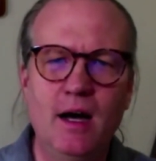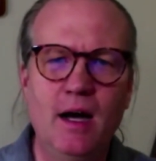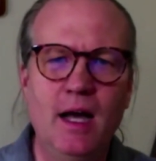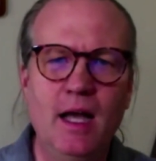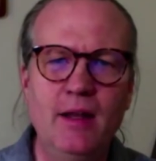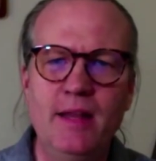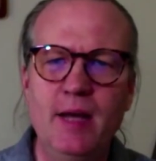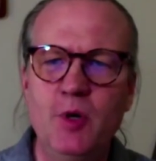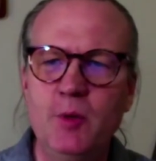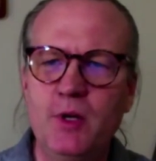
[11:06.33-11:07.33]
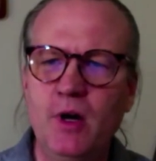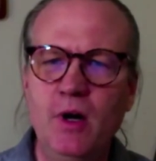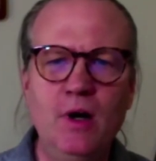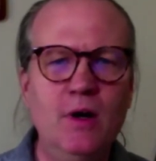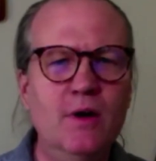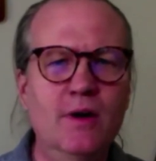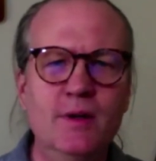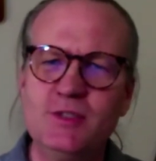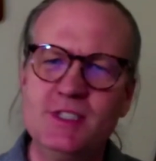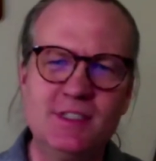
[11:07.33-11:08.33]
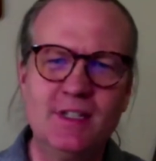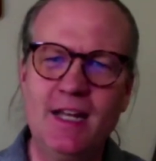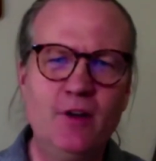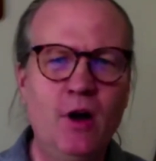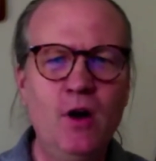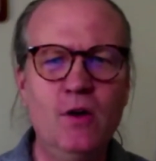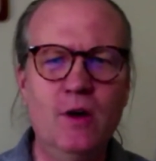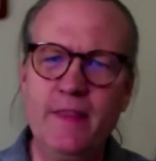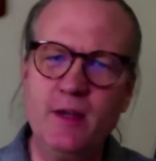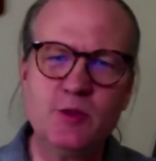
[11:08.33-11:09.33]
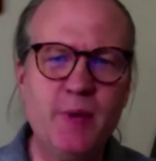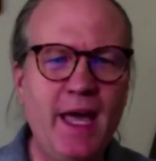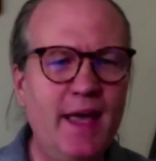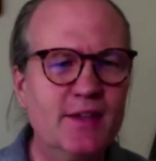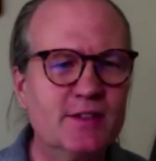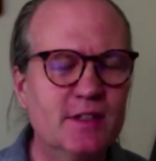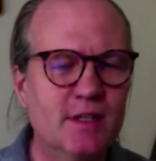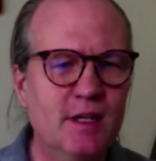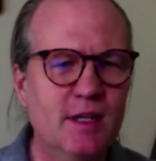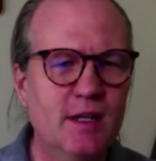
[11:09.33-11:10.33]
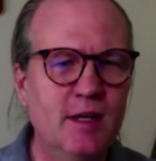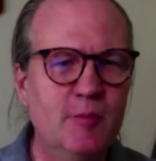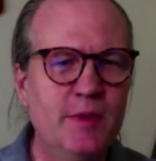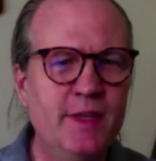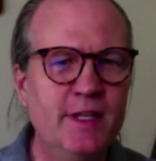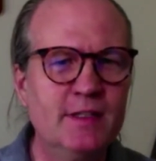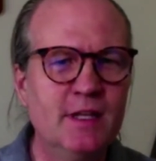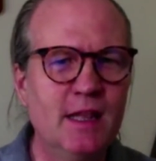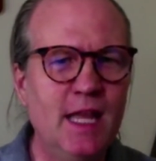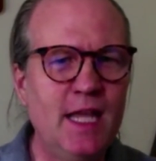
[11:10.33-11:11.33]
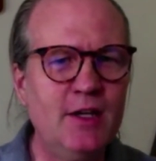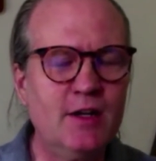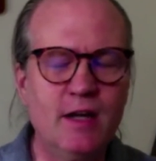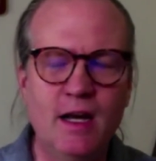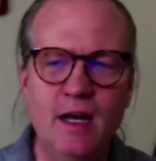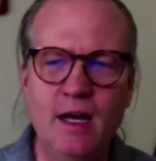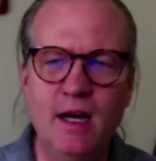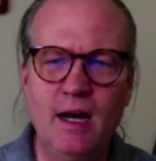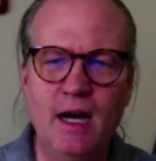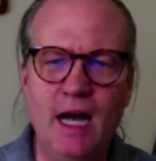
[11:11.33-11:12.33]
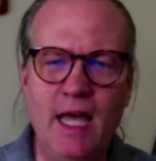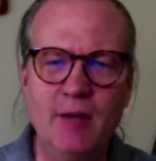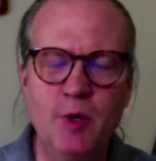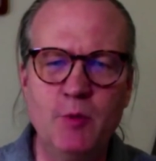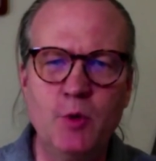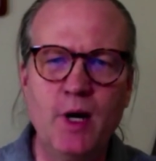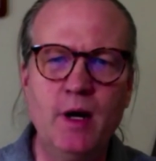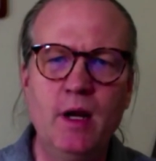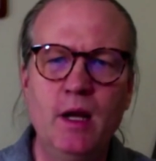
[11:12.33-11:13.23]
And in that moment, it was just kind of, and then it was past. But then later, I had a moment where,